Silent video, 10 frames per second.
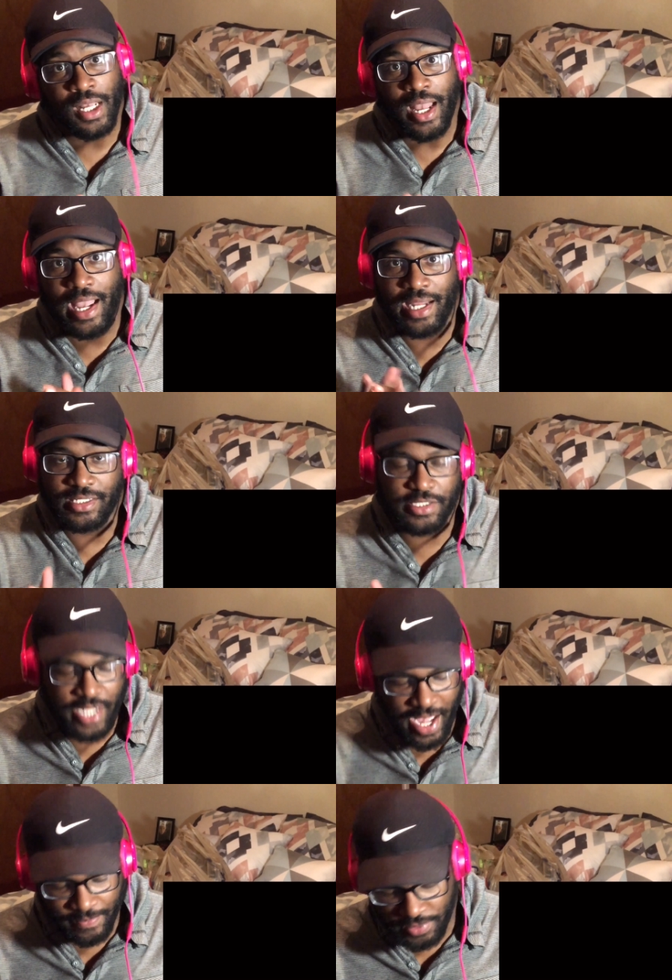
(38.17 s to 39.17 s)
and it's
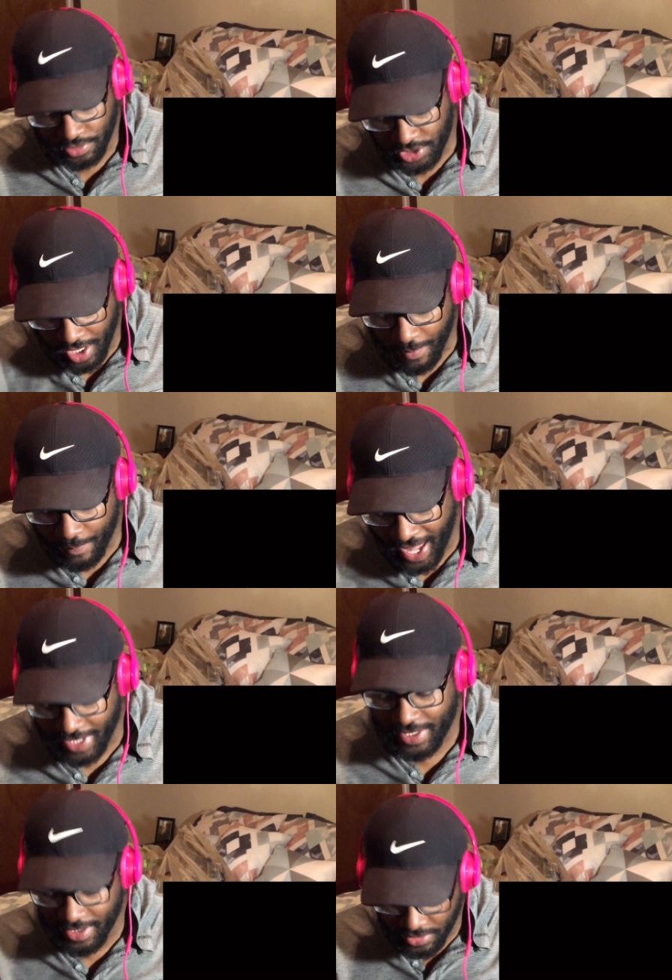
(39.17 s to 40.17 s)
time to jump back
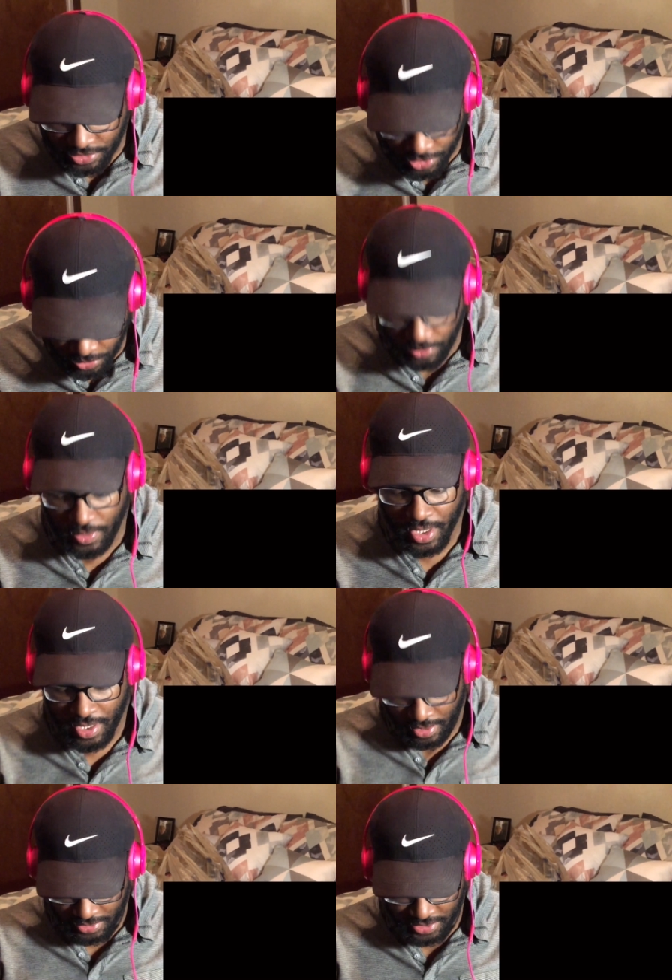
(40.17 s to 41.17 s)
into
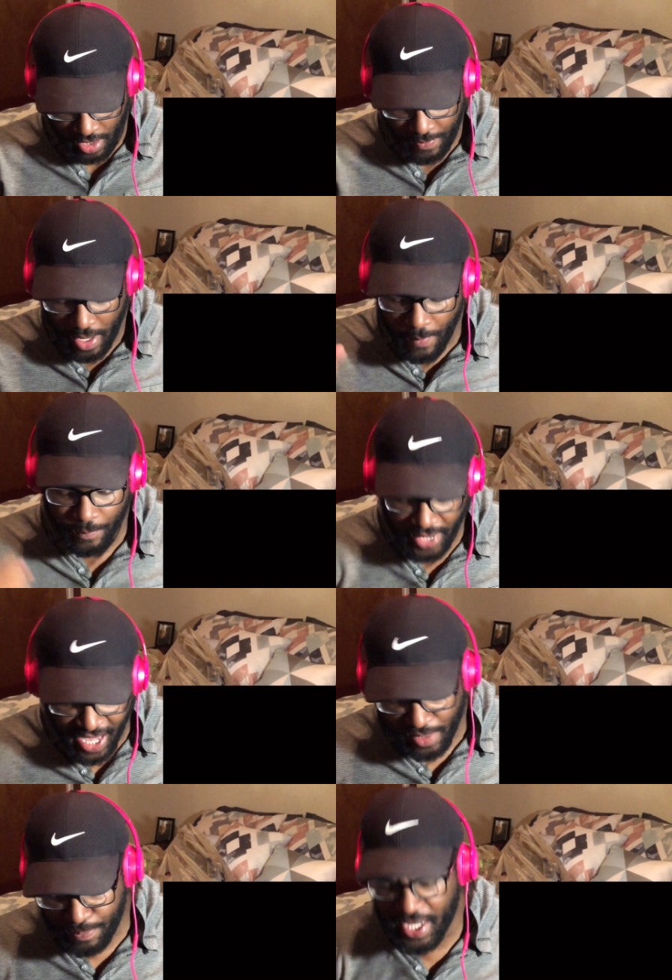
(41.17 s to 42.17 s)
some
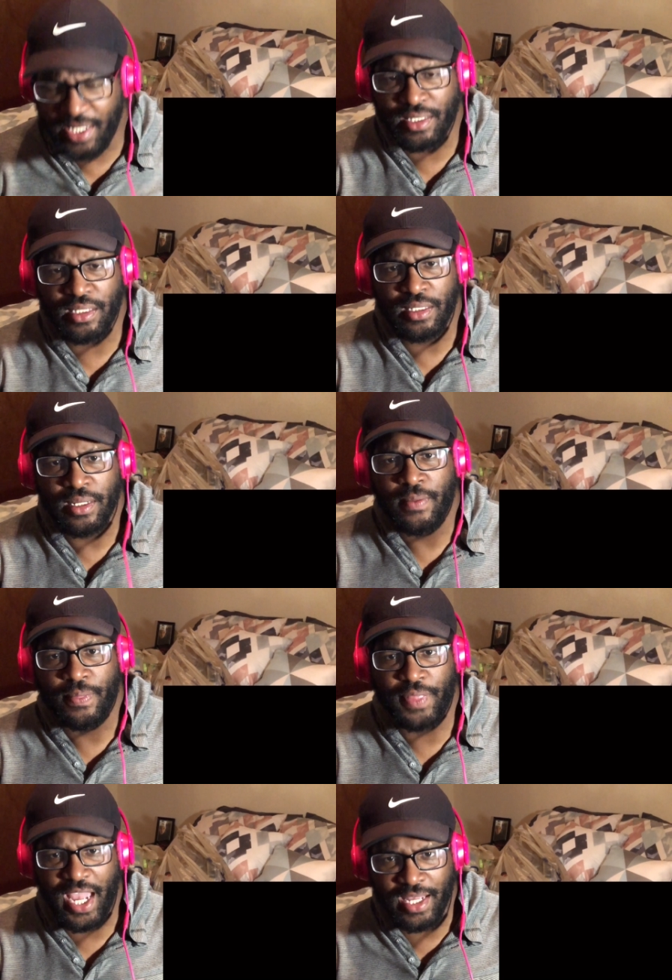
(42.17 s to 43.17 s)
Blackpink.
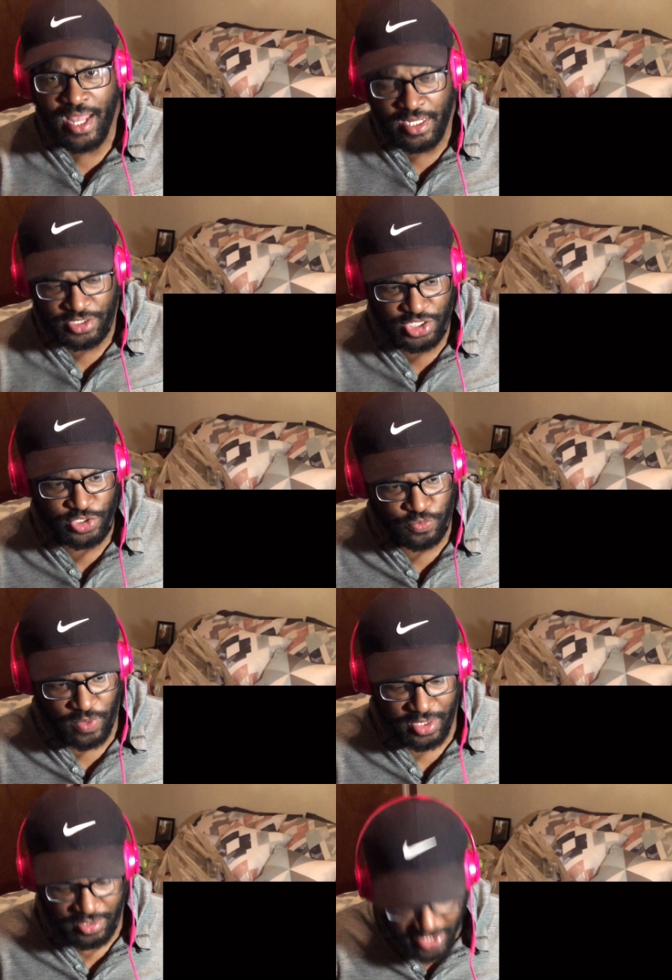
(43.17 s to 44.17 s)
They just
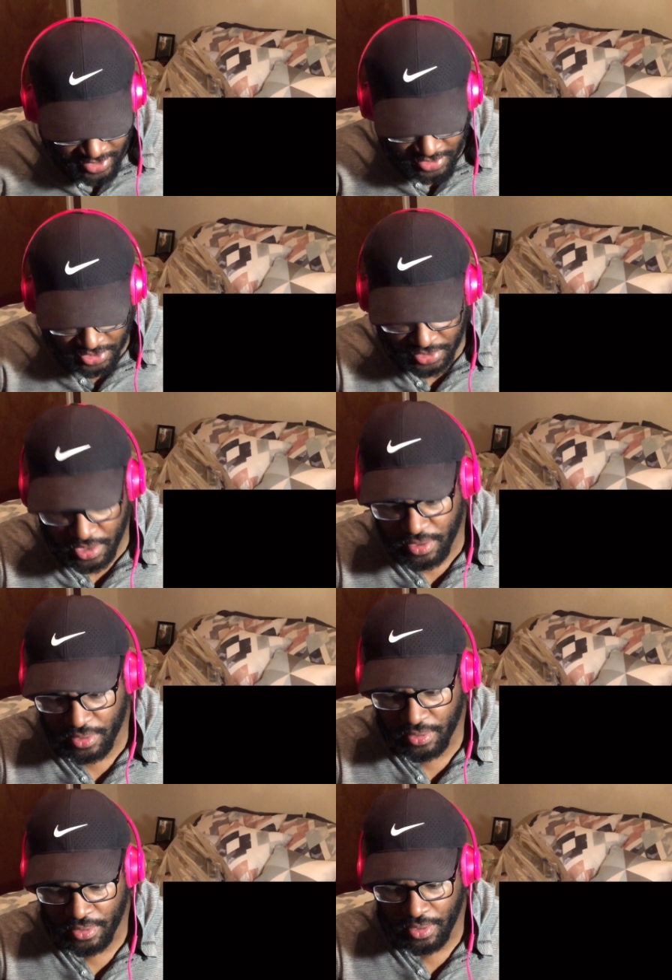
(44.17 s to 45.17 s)
released
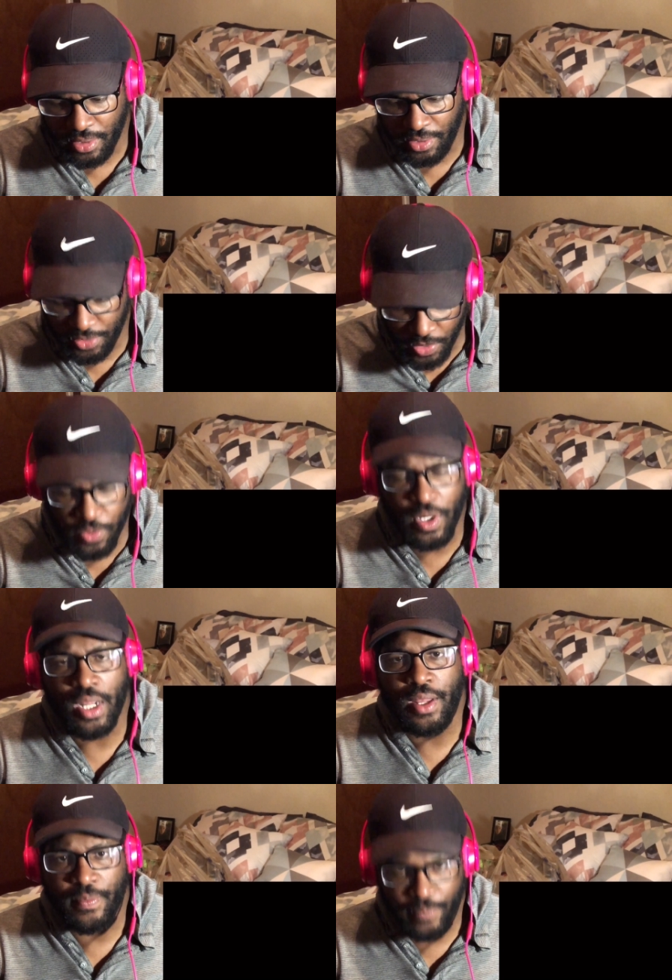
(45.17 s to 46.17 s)
new
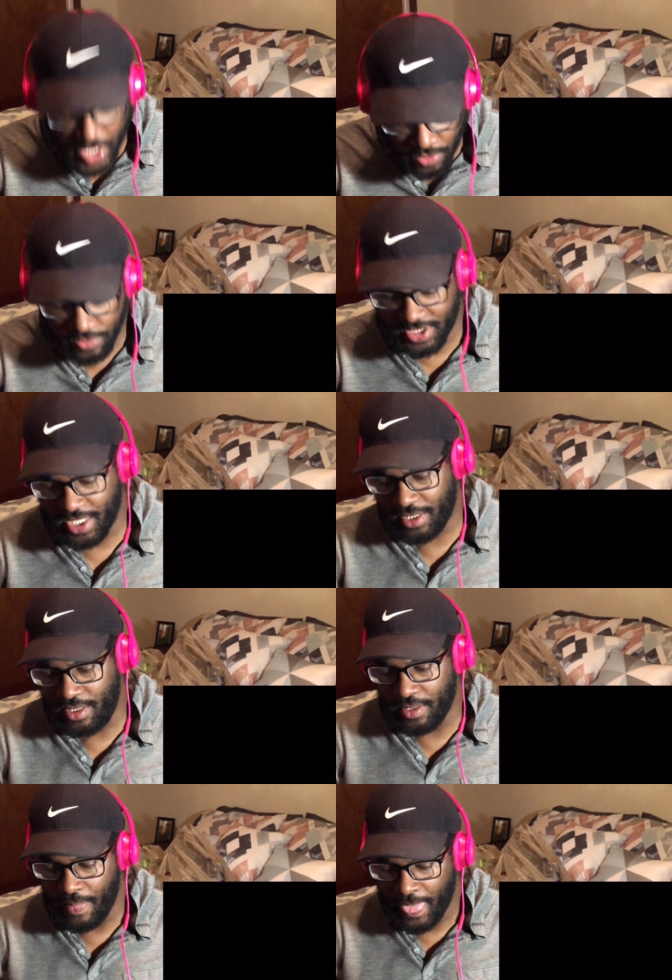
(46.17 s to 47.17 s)
music.
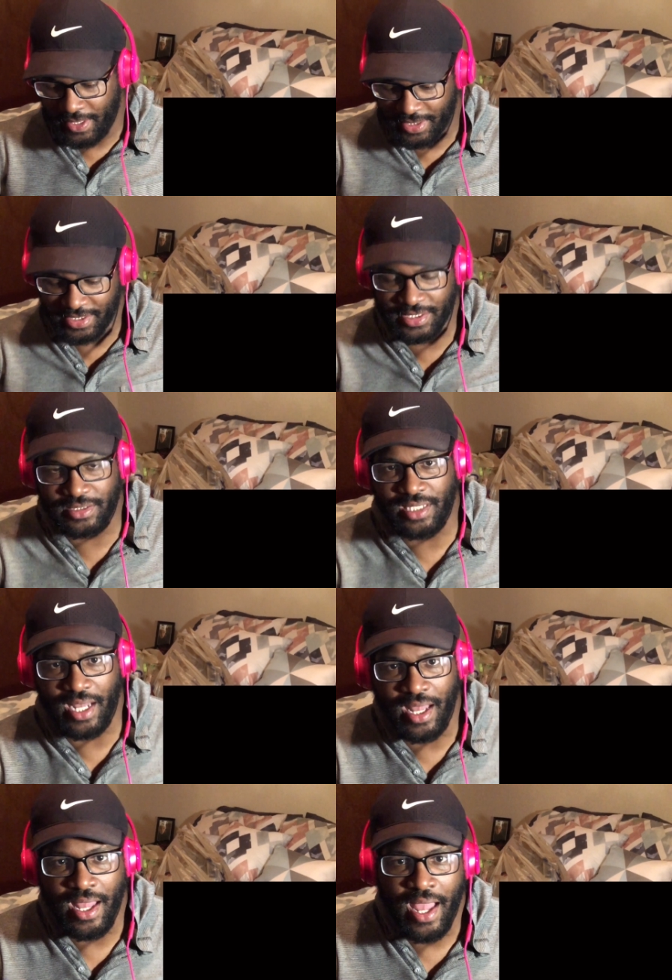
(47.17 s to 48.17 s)
This is the
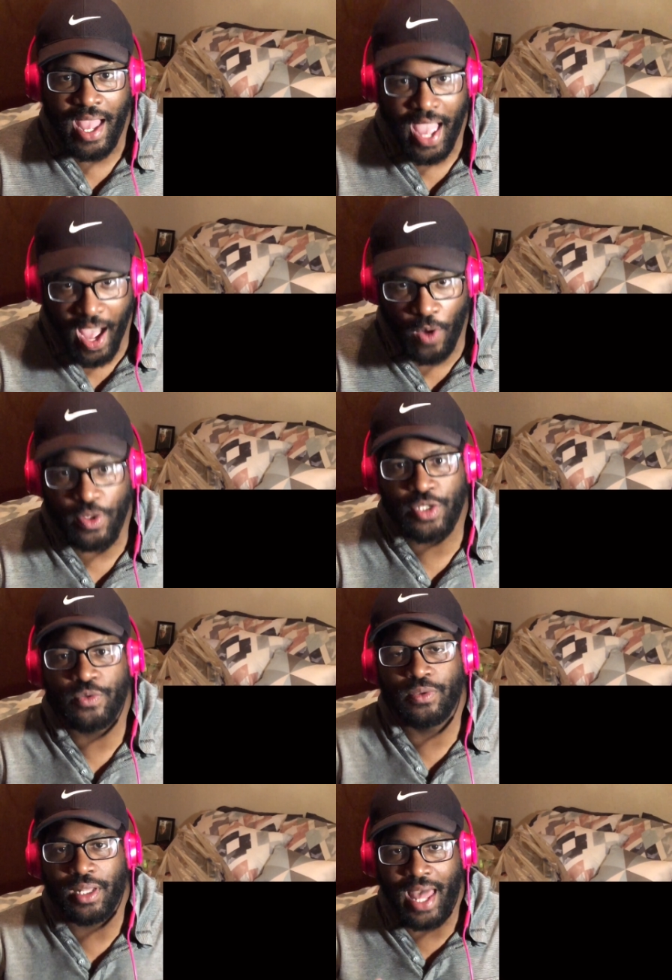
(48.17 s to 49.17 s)
How You
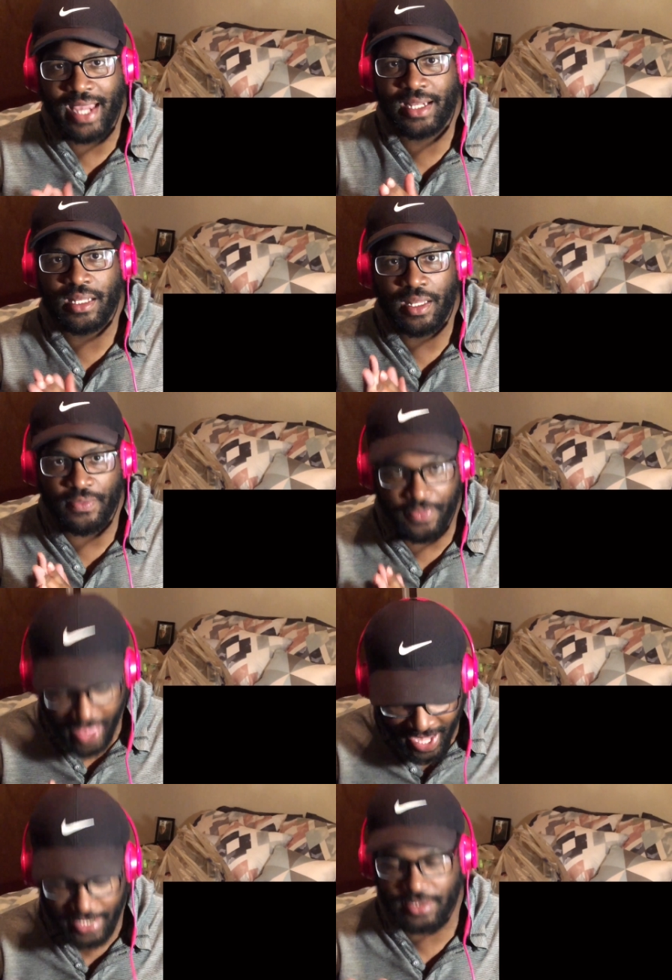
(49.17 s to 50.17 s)
Like
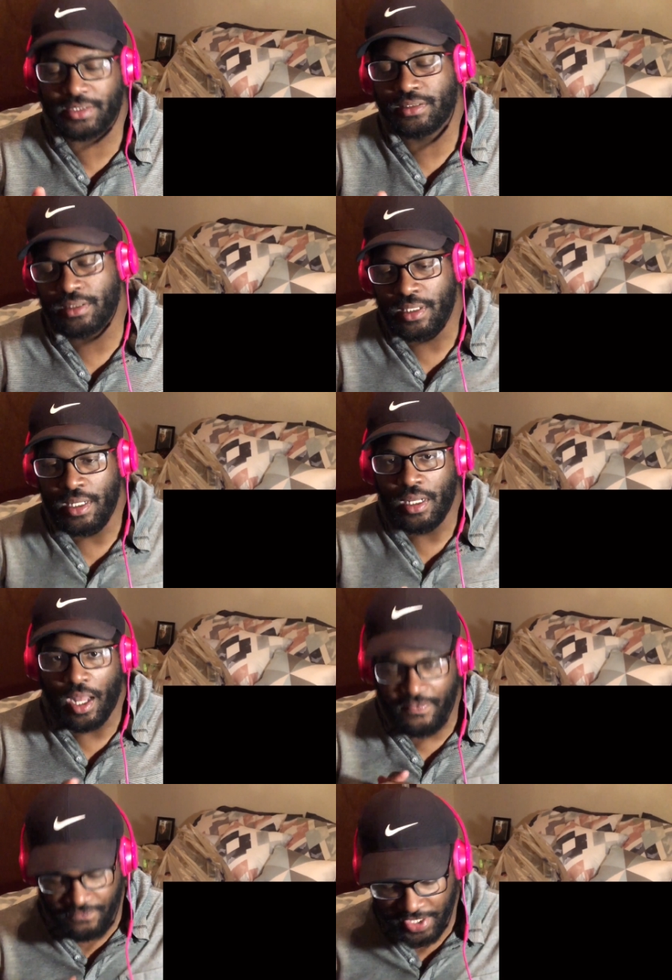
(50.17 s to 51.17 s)
That
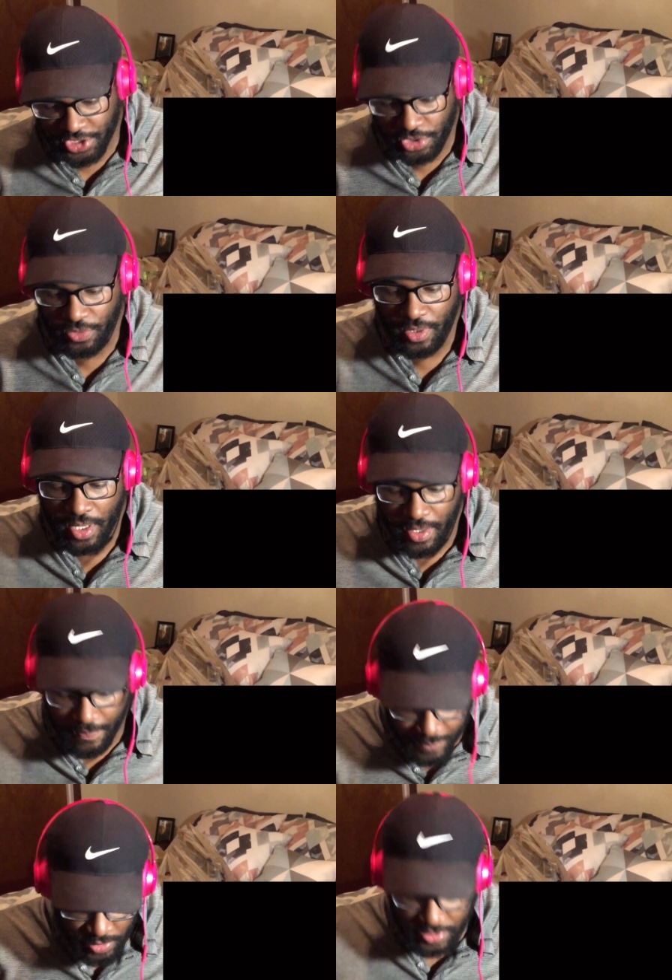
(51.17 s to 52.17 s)
official
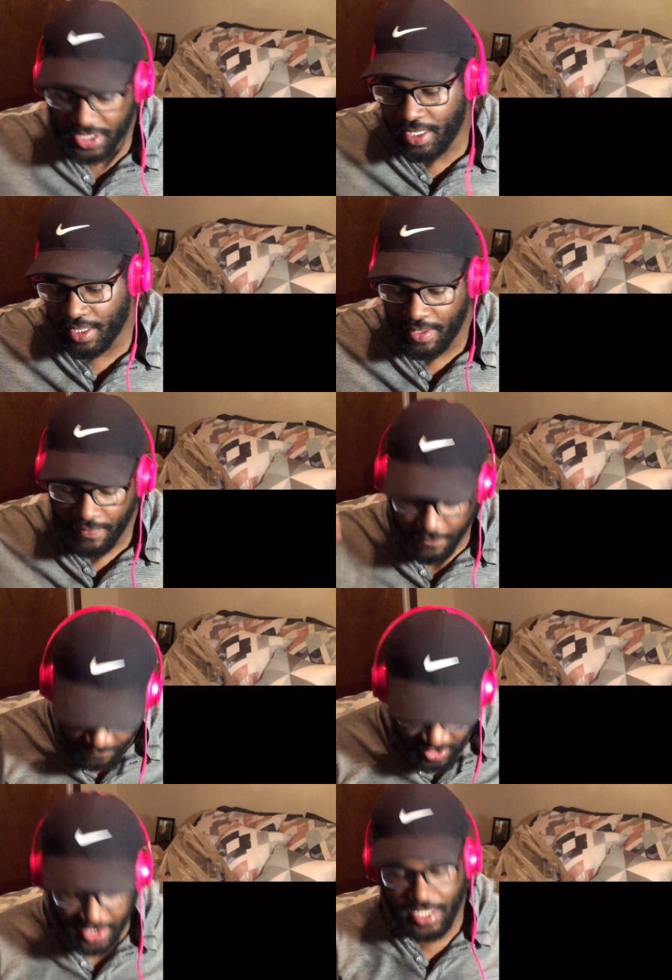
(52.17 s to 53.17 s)
music
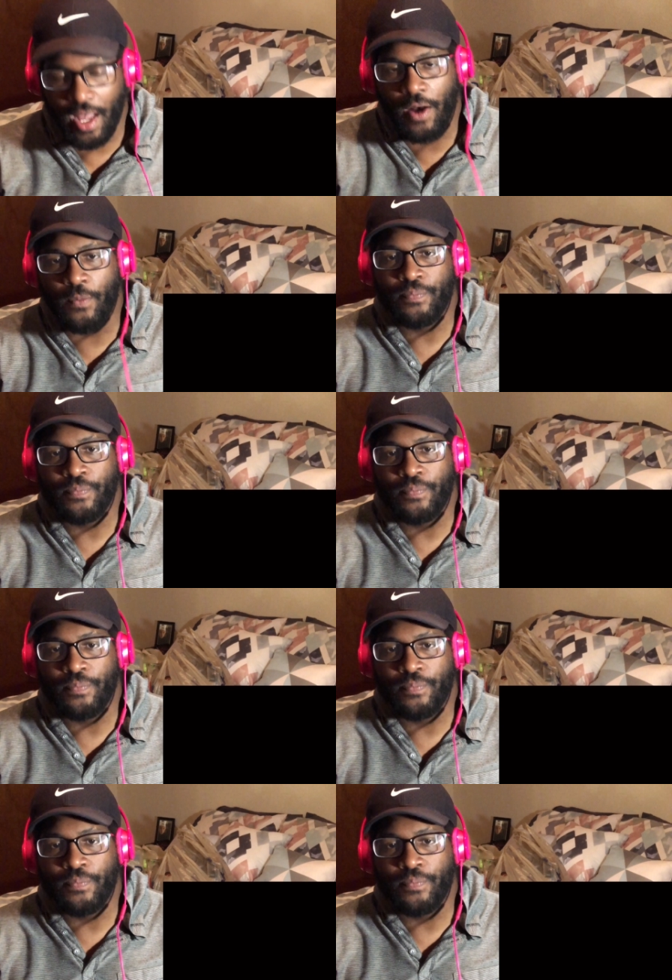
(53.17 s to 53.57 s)
video.